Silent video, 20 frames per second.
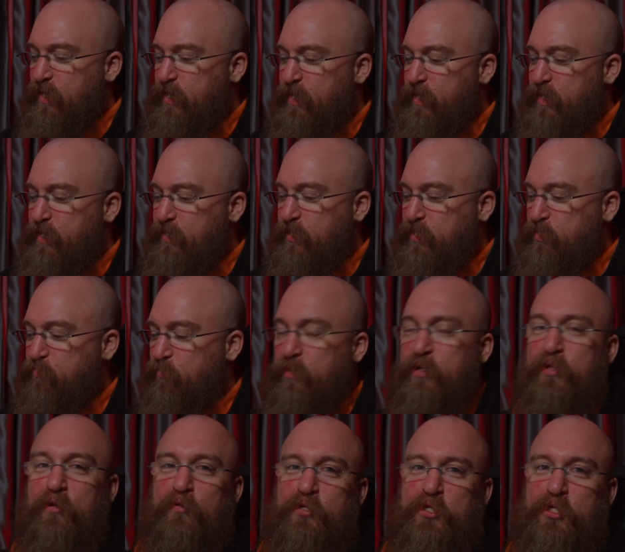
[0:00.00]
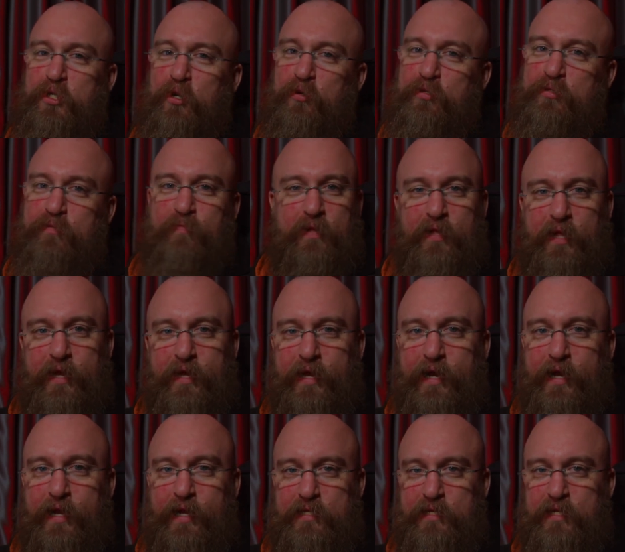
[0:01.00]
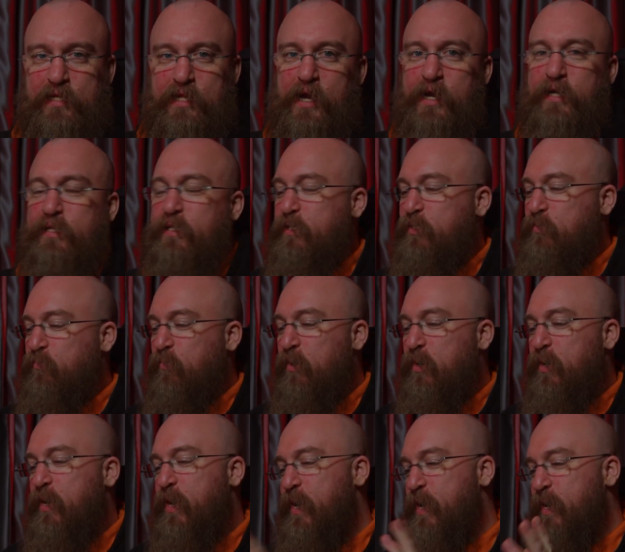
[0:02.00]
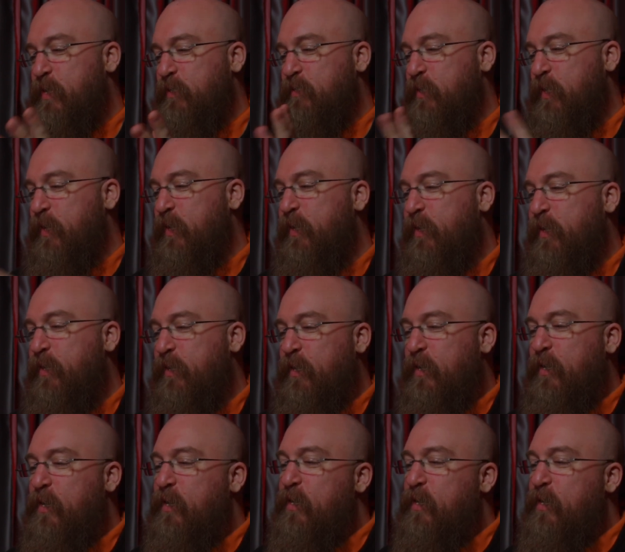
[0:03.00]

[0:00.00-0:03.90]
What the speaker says: And it's one of those shows from the late 80s and 90s where, as a